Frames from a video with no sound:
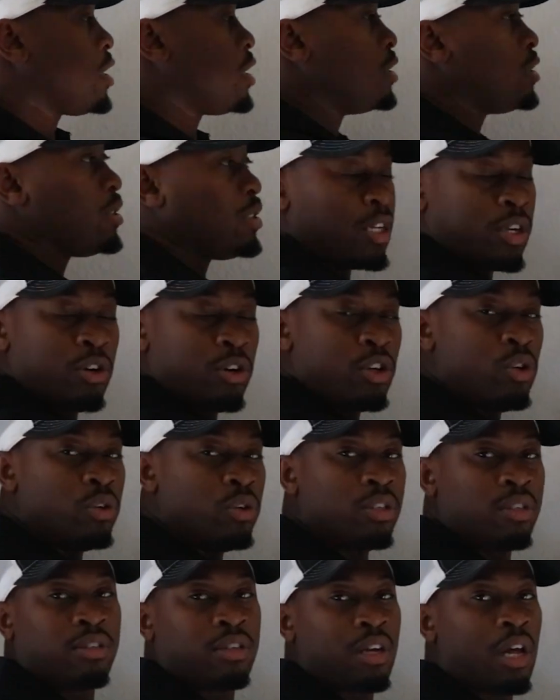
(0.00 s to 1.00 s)
consider
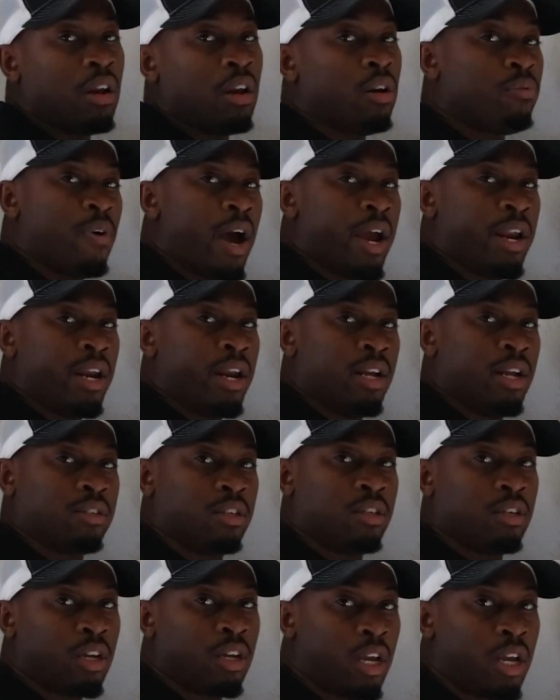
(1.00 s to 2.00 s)
using seller
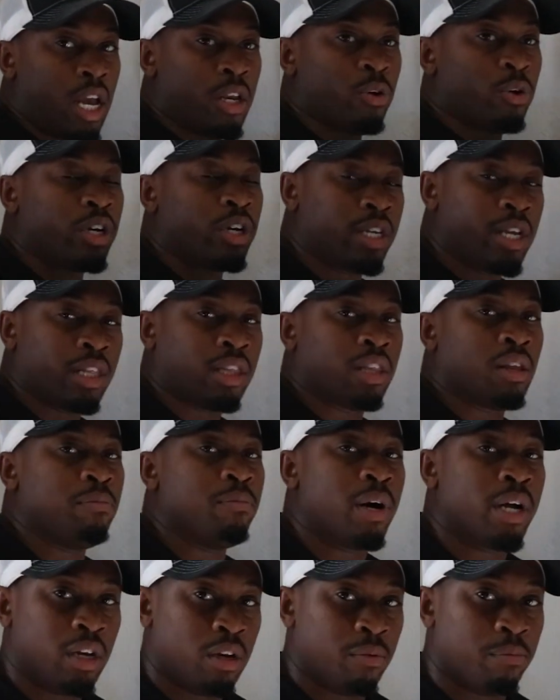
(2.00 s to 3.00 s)
financing in order to get
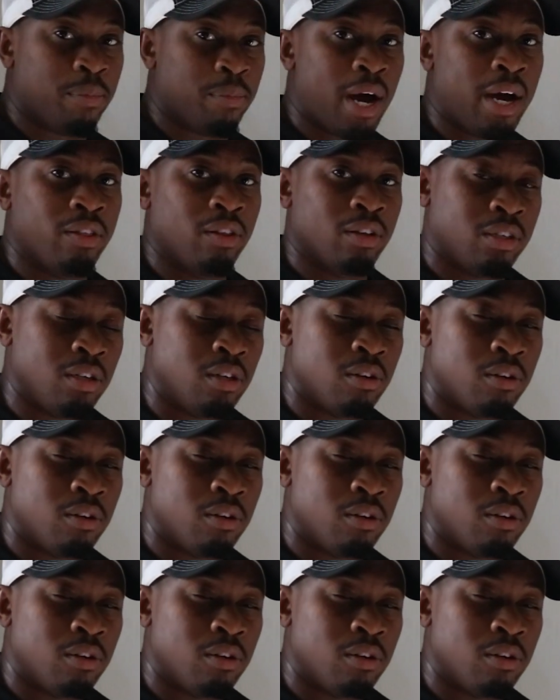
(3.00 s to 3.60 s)
the money to buy the